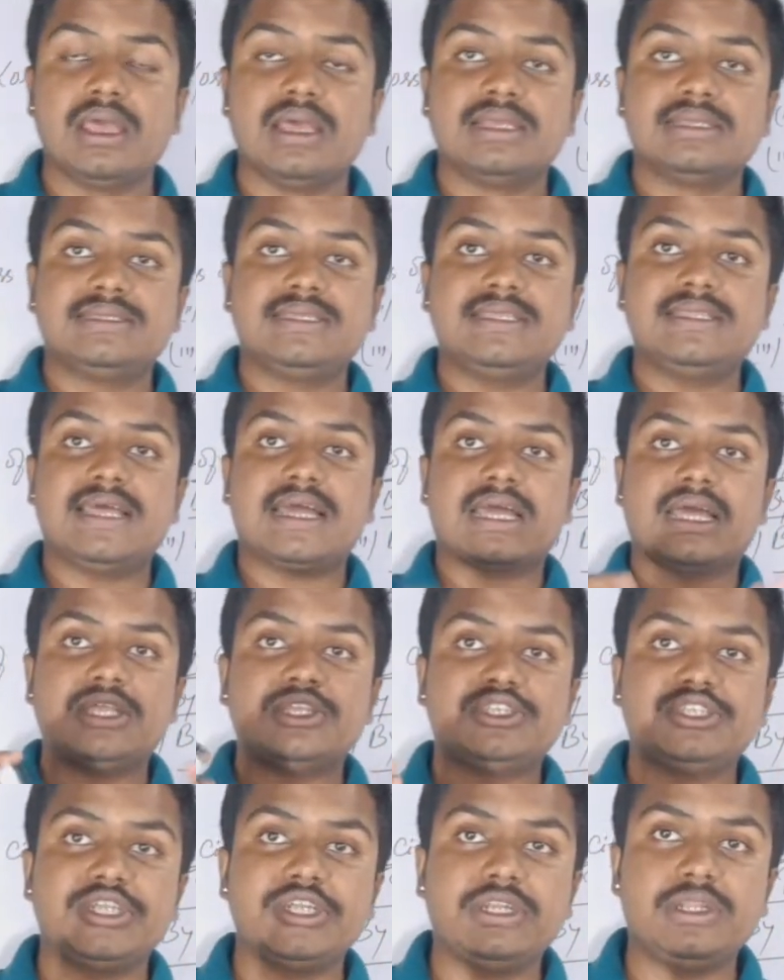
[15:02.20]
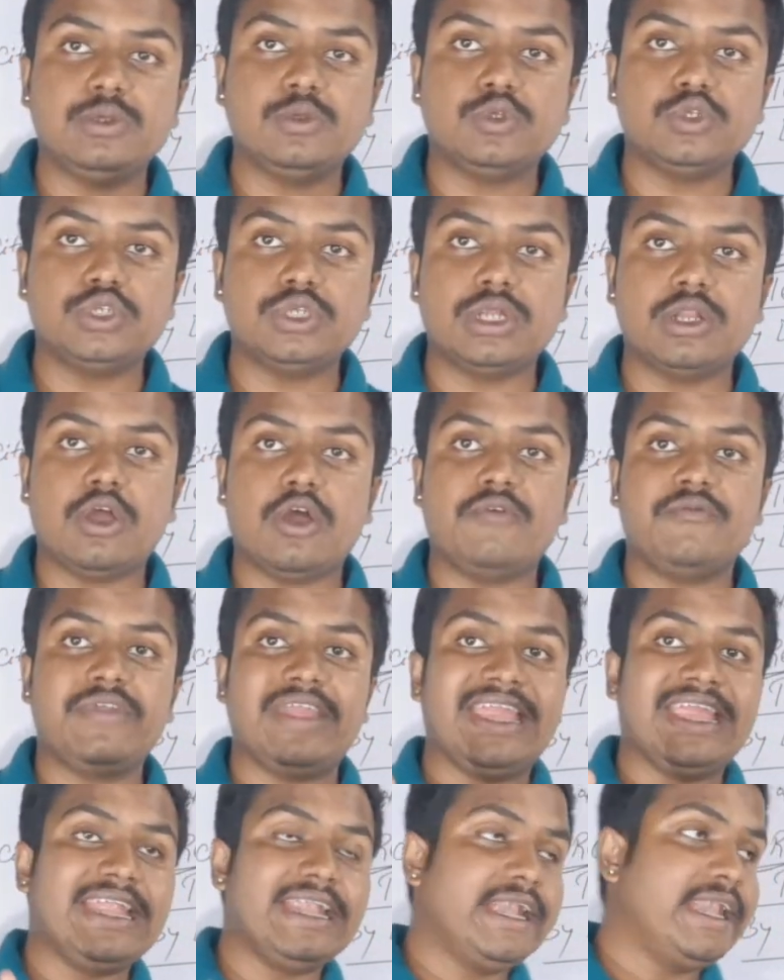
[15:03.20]
See, the Constitution of
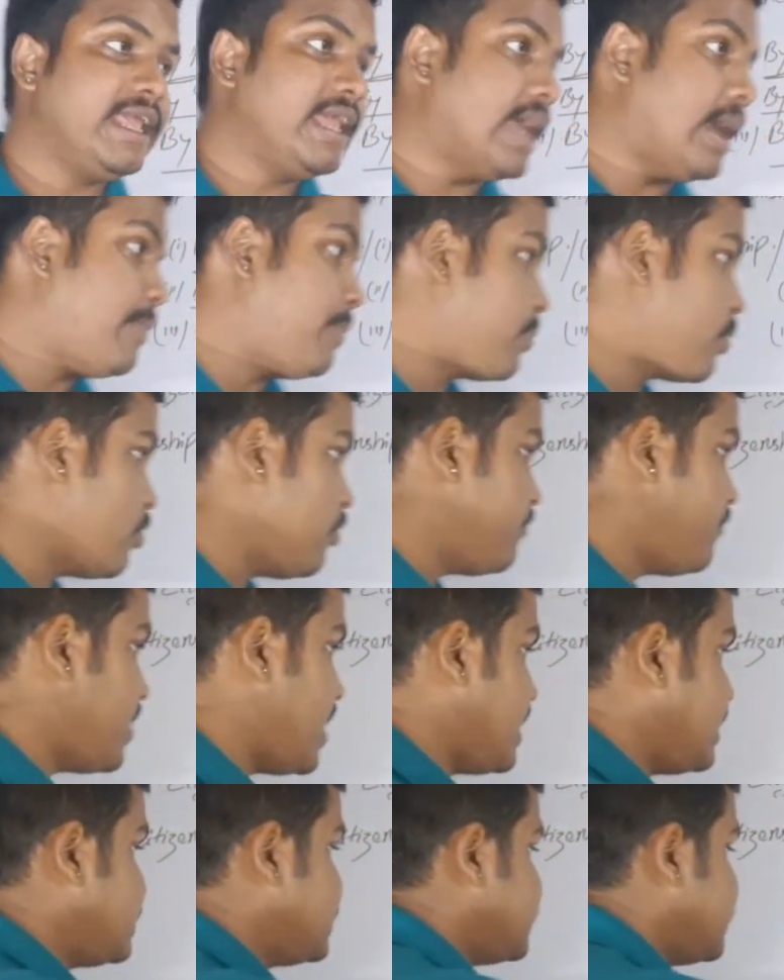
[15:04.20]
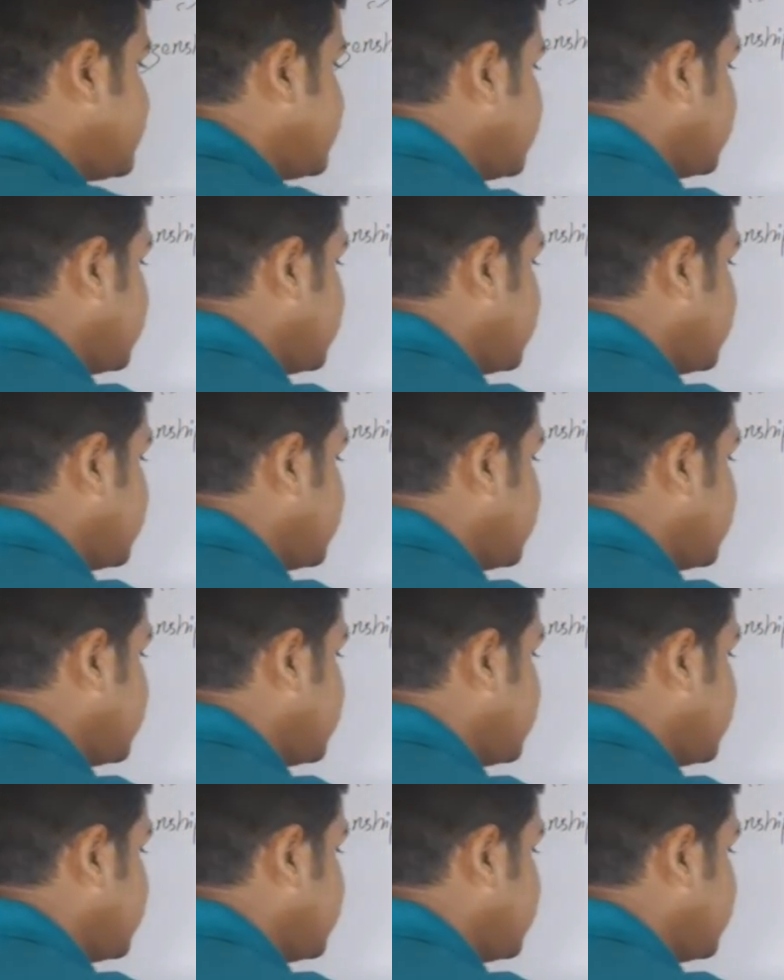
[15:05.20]
India provides